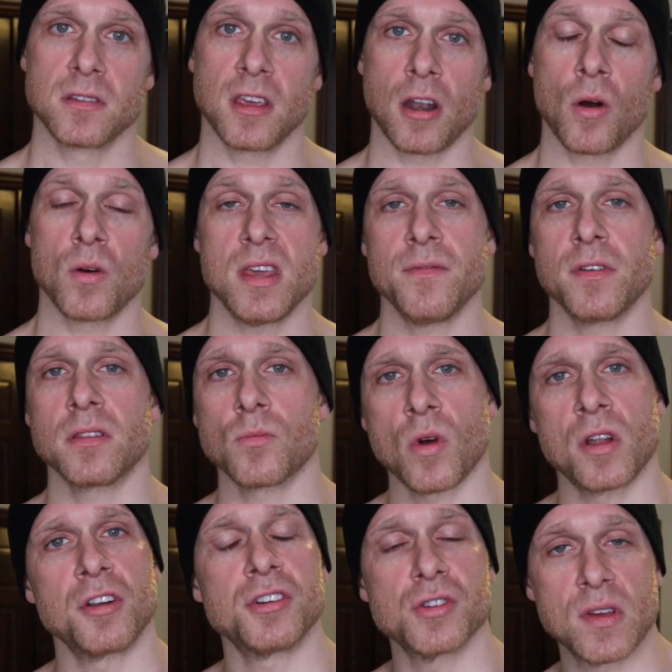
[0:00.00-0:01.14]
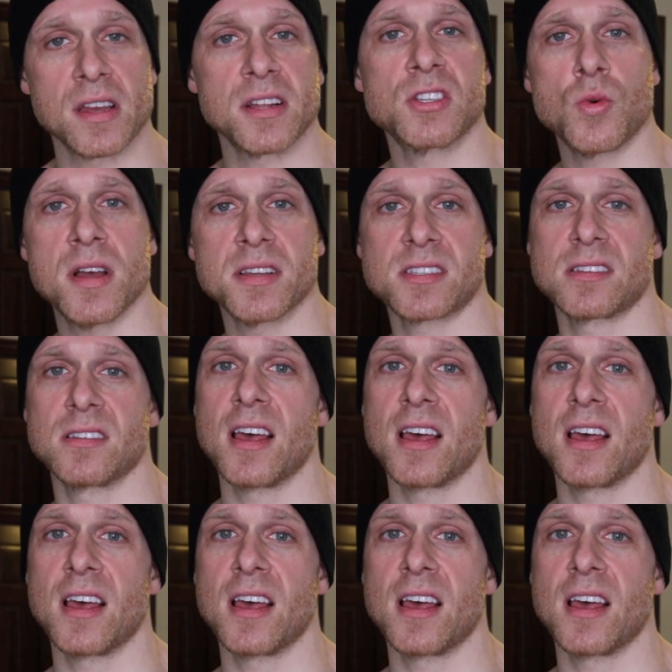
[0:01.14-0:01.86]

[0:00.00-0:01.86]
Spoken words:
You know, even when you're doing a twist,